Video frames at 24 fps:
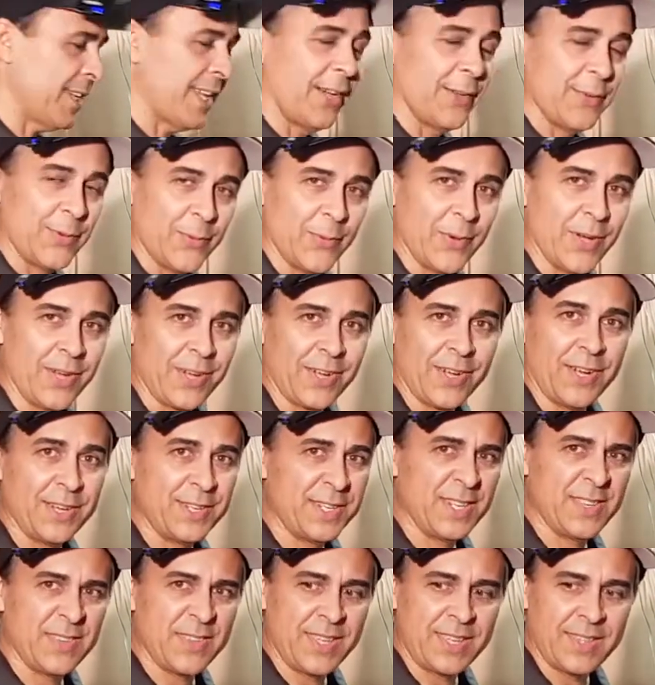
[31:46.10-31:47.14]
going to work. I
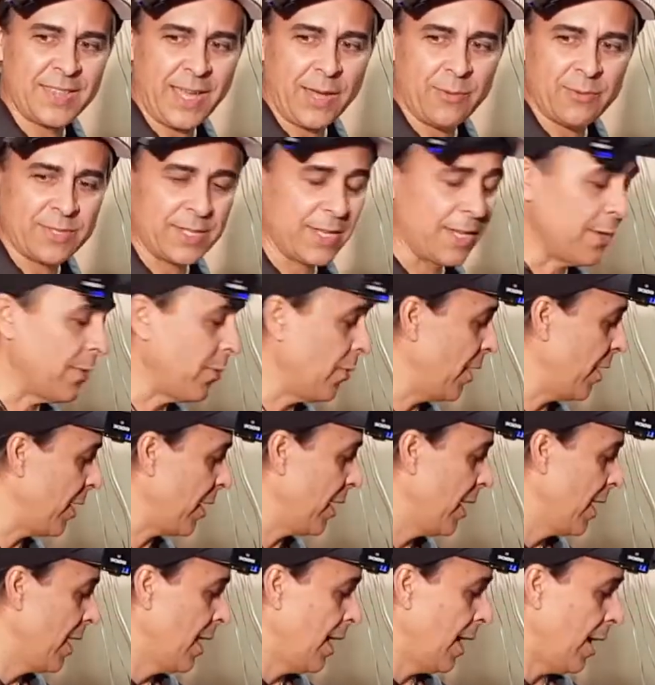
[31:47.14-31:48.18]
didn't think that was going to work.